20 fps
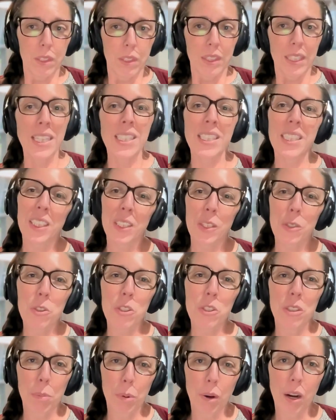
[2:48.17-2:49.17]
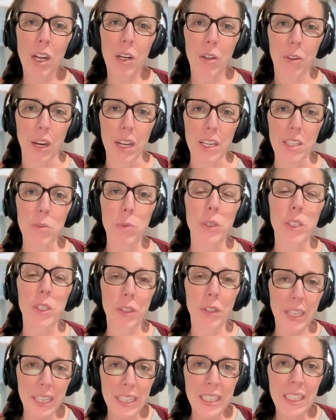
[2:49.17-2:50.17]
That's the illusion of progress. When you're
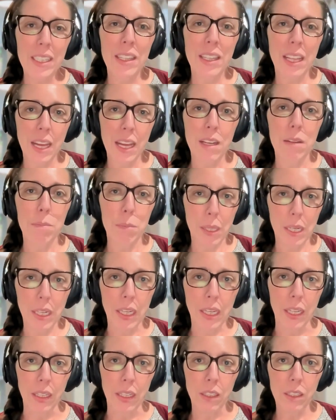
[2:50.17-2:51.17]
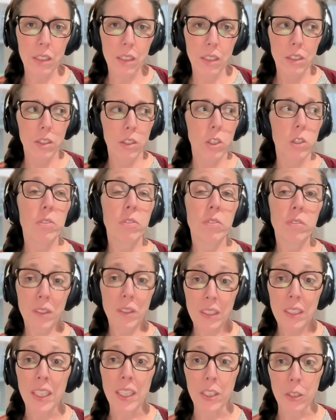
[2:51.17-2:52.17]
in that meeting, you
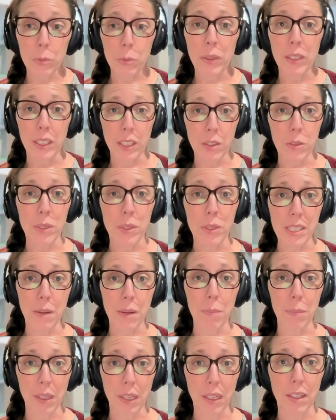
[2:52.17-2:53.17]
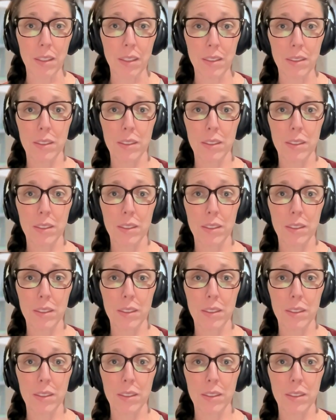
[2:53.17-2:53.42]
feel like you're really doing something.